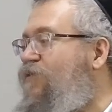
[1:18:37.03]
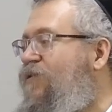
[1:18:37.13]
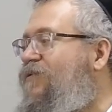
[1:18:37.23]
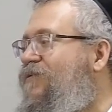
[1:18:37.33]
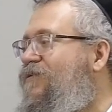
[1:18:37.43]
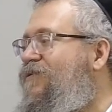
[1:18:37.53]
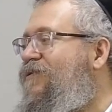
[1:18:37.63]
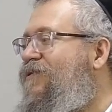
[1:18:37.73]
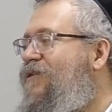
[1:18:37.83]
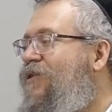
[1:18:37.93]
I give a simple
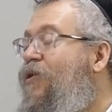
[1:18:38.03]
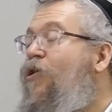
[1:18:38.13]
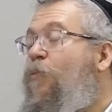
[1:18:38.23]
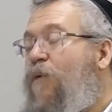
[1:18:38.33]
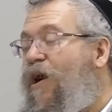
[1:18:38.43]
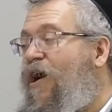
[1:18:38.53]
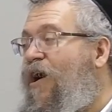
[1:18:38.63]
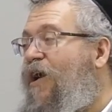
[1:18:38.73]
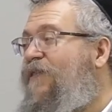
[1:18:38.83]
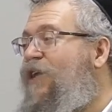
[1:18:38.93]
example. If my
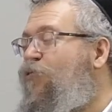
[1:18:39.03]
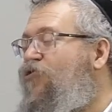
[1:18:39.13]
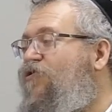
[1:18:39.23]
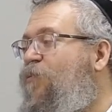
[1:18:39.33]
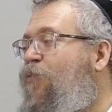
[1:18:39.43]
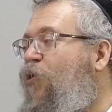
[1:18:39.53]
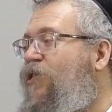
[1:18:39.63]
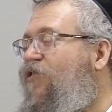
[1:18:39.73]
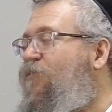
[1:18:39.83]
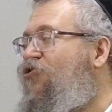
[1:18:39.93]
fingers cease to
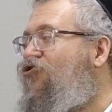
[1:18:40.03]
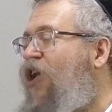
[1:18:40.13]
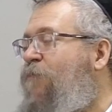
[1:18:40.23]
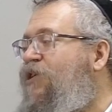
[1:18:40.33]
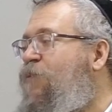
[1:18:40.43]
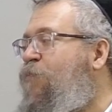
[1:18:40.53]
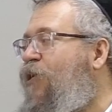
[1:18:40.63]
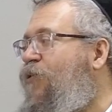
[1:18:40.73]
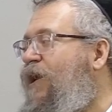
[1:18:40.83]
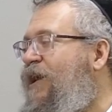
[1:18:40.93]
realize that they're a
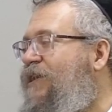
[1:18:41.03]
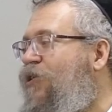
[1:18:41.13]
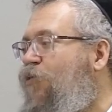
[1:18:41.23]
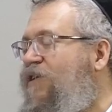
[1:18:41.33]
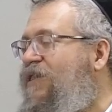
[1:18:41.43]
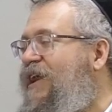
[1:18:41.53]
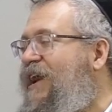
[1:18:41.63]
finger of my body,